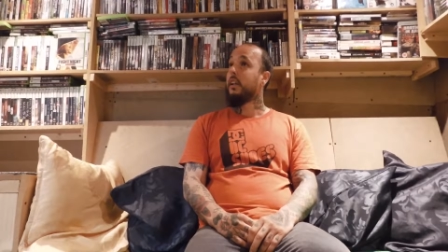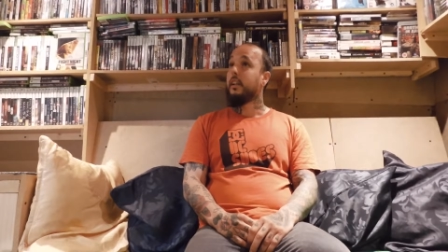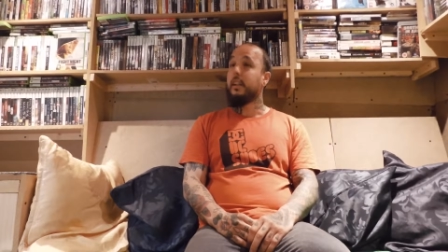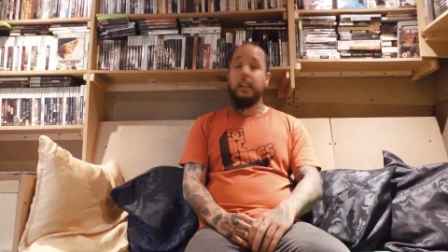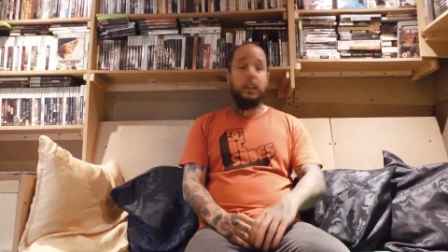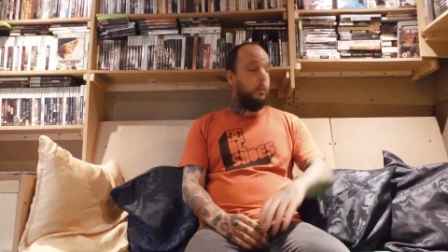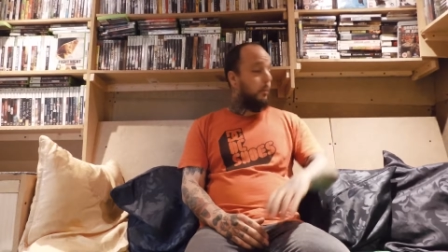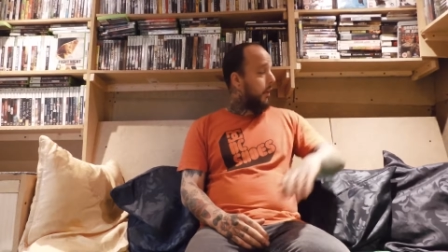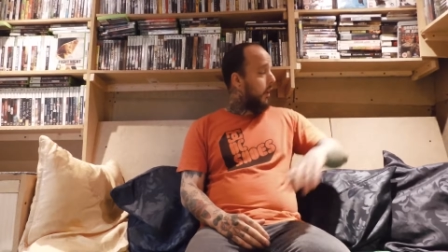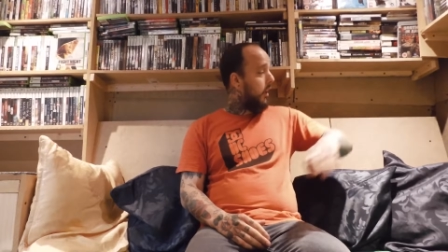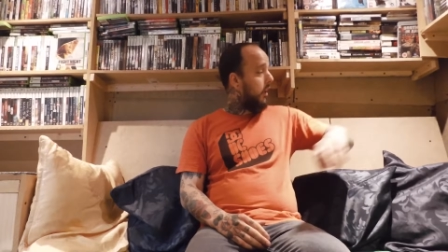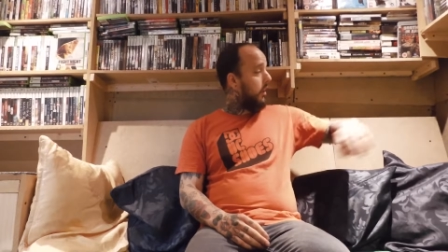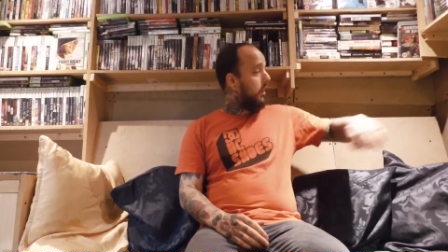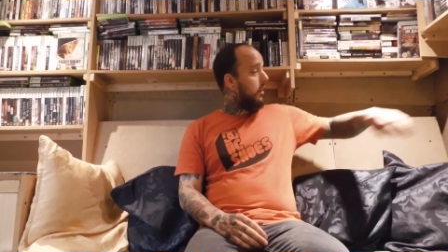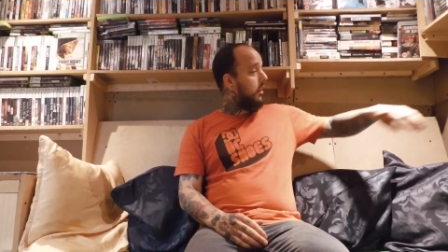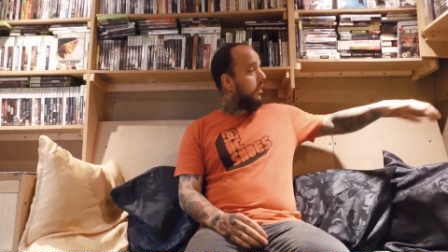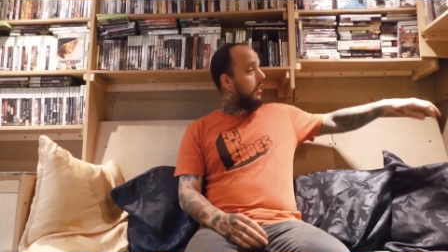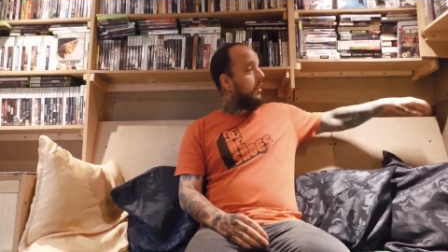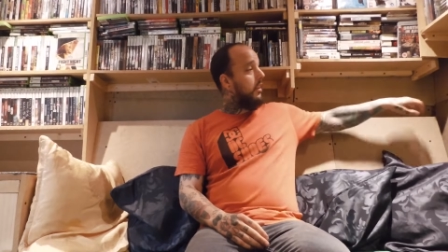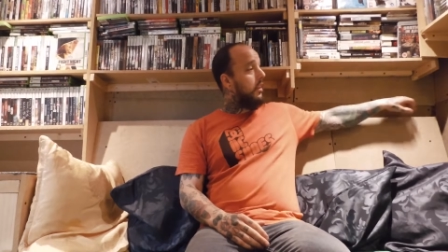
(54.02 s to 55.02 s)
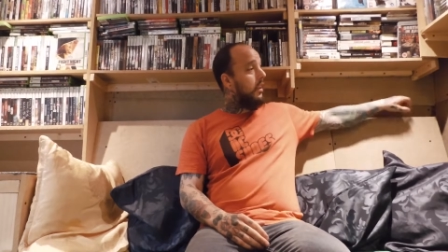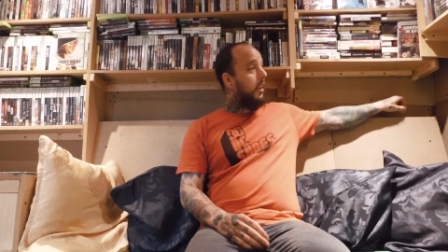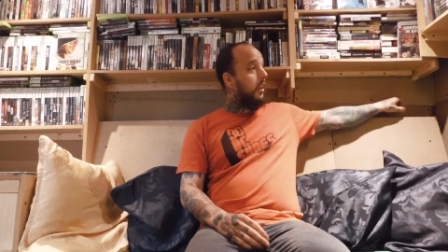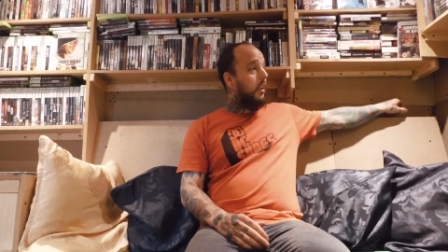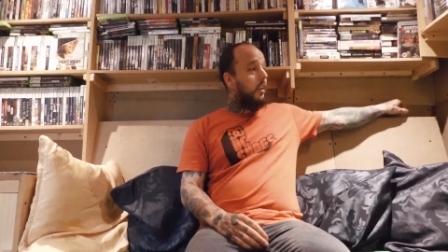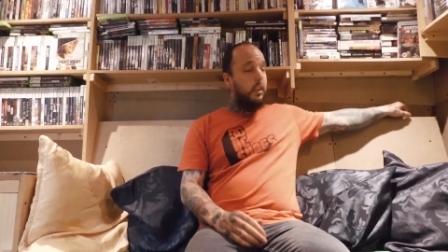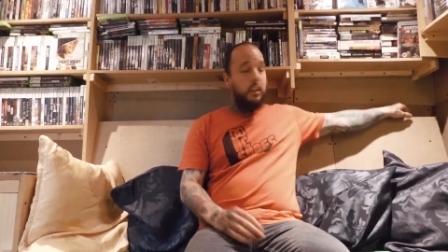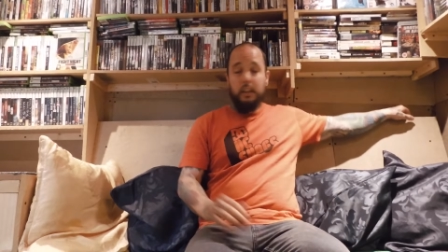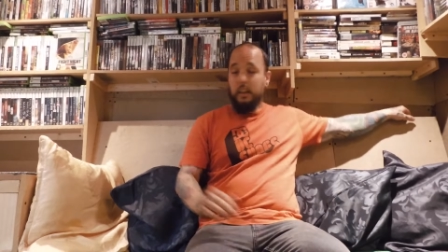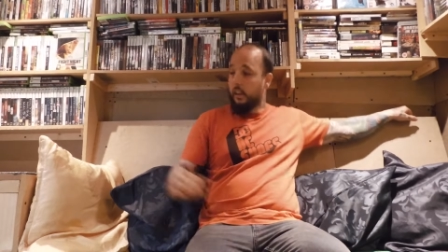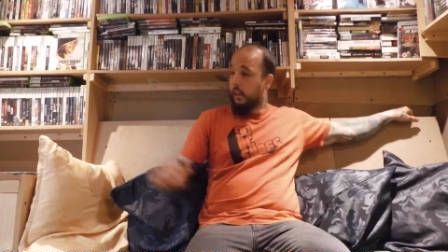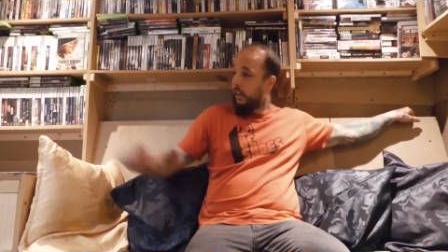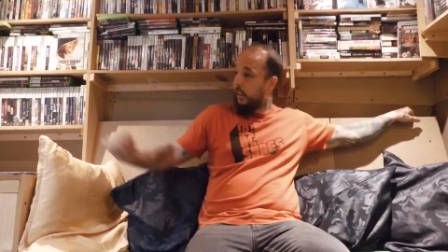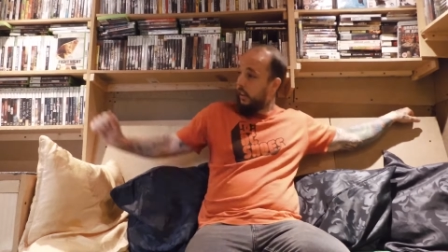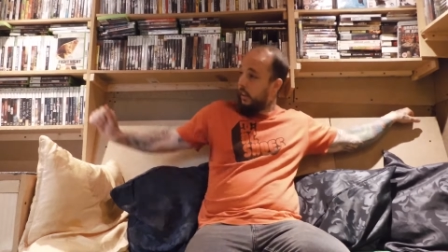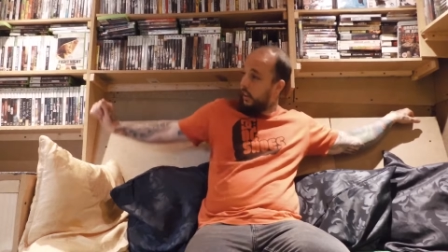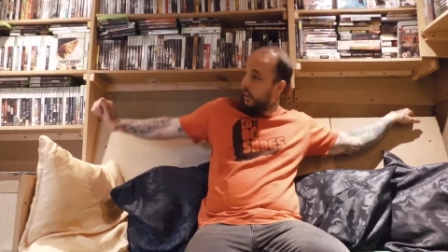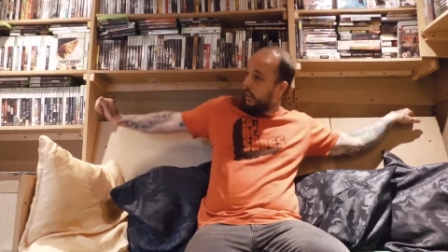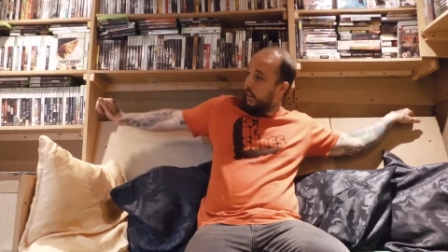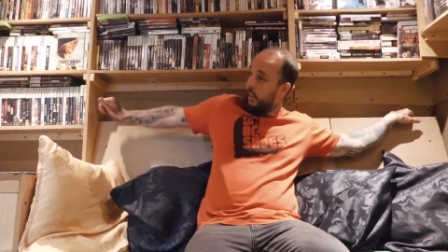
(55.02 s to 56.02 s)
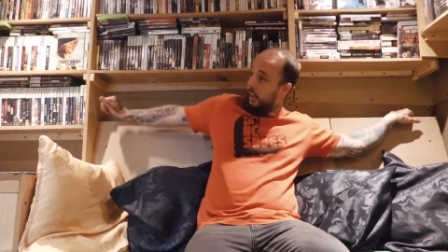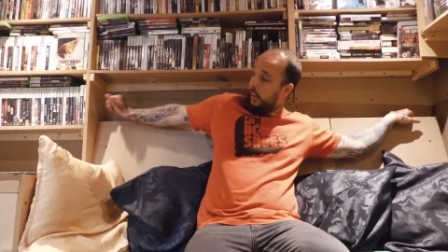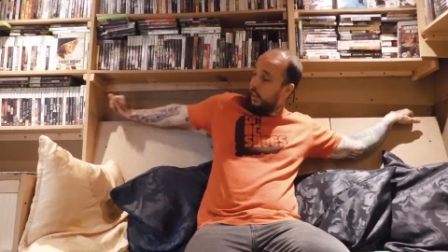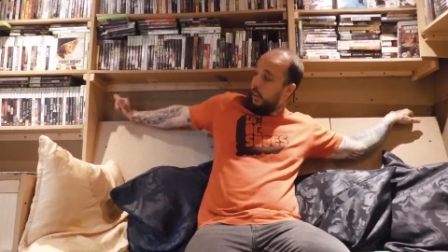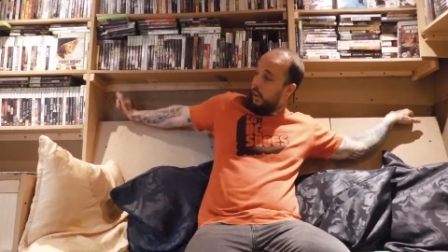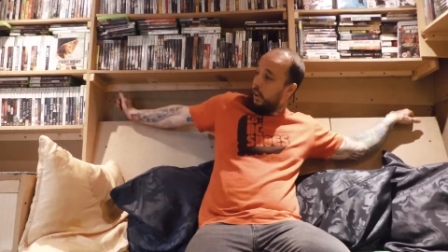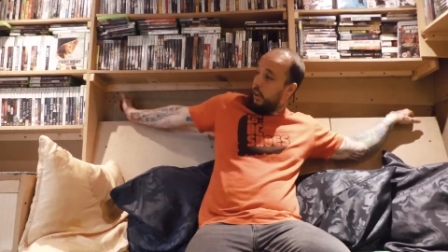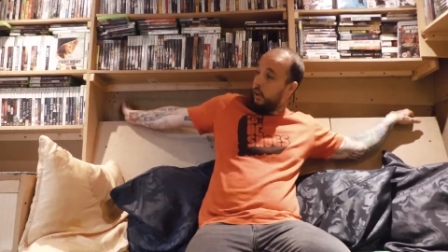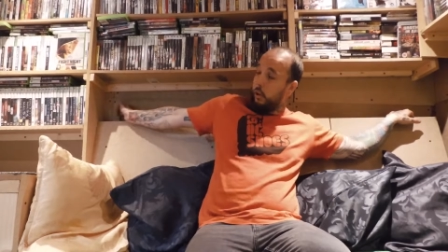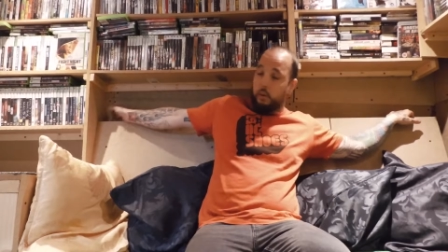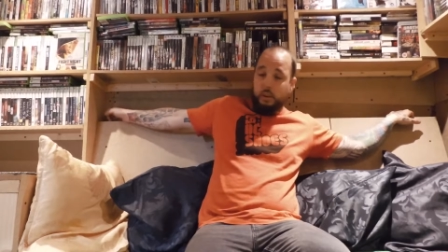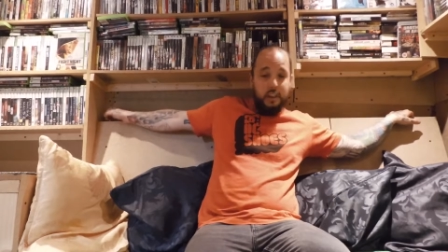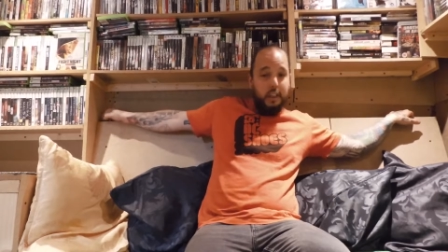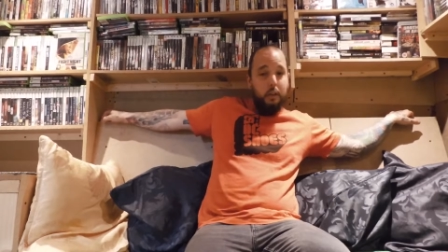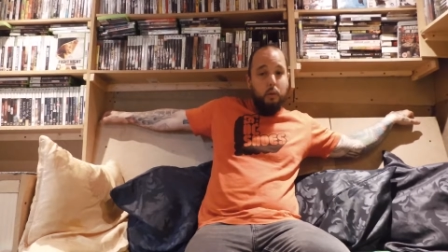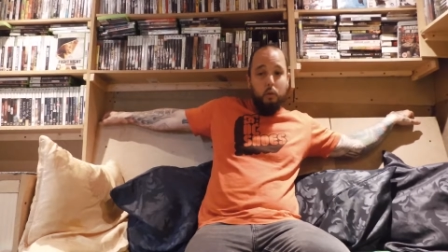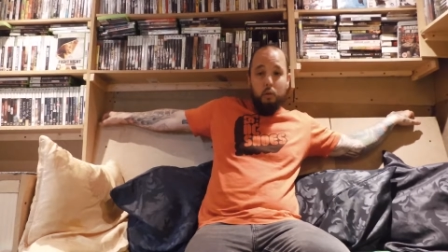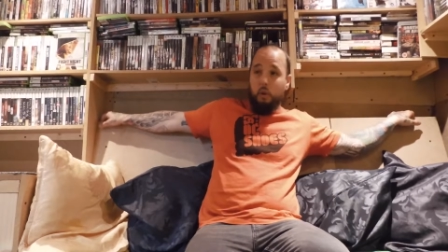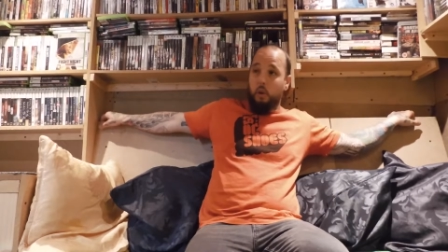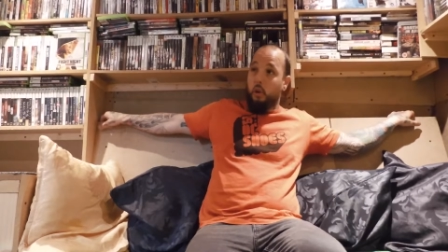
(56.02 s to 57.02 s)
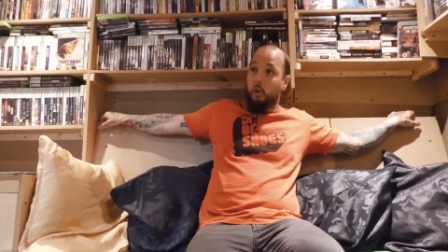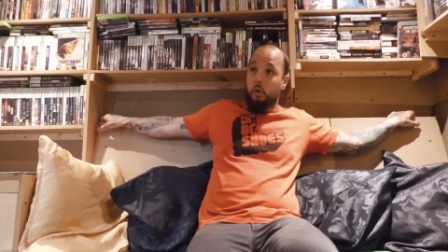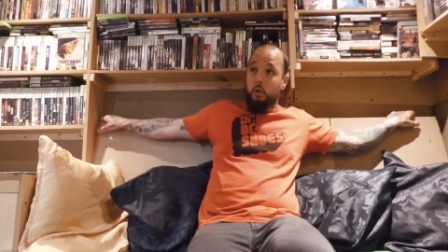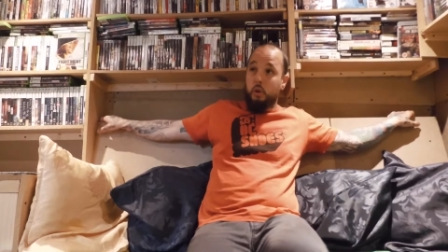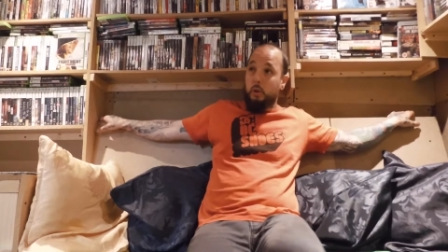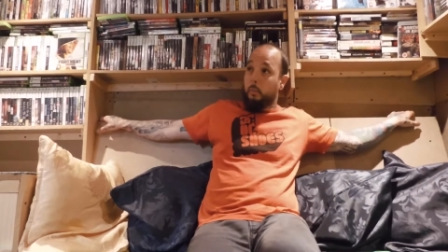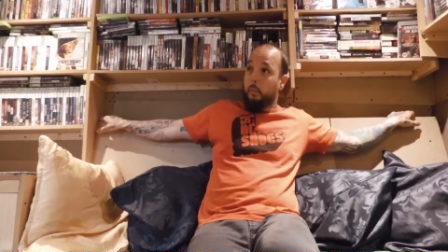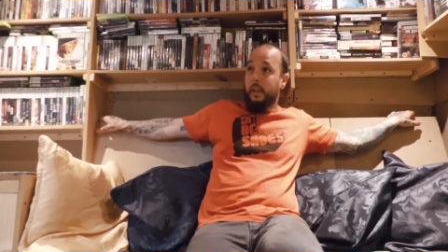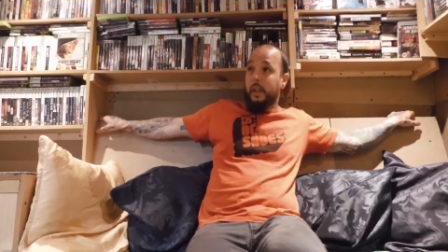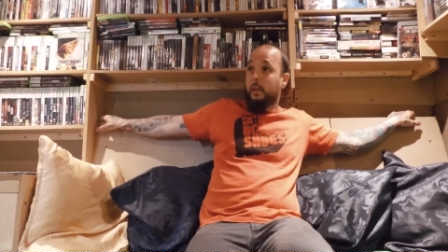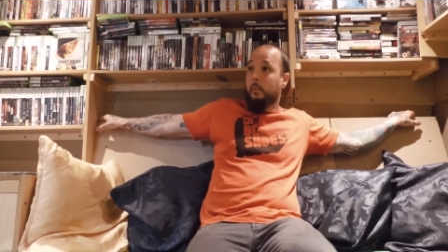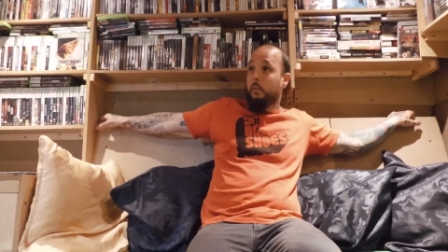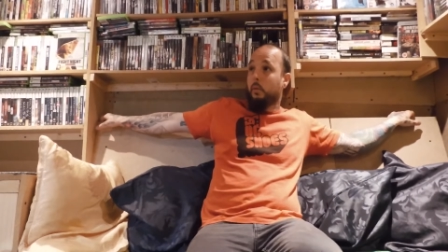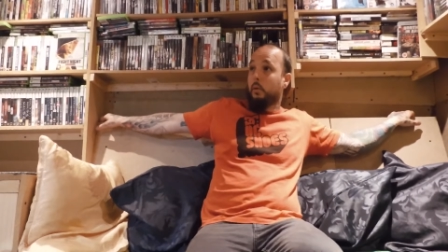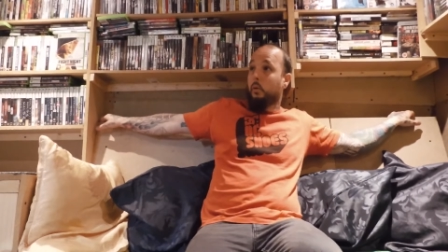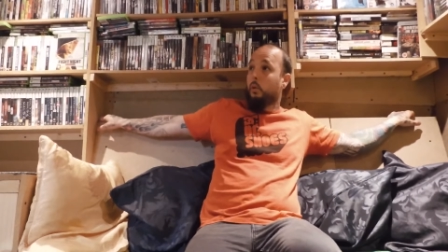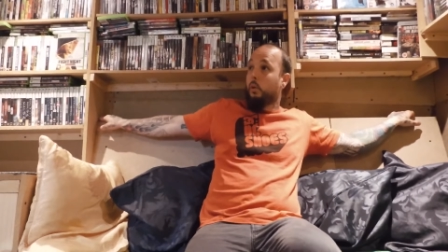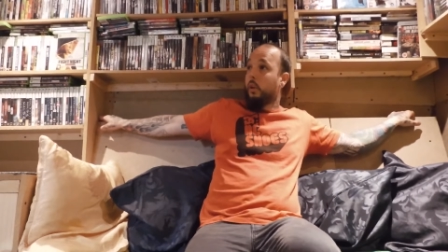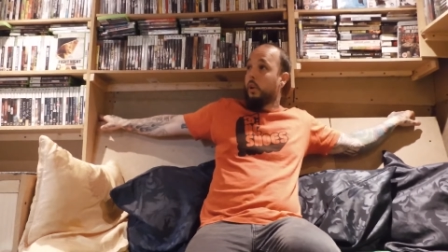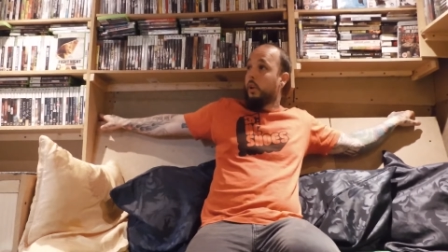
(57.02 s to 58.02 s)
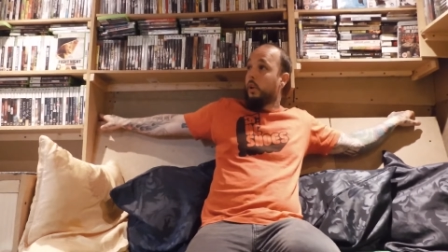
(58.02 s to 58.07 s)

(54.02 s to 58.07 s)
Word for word: this person's uh, who's killed loads of people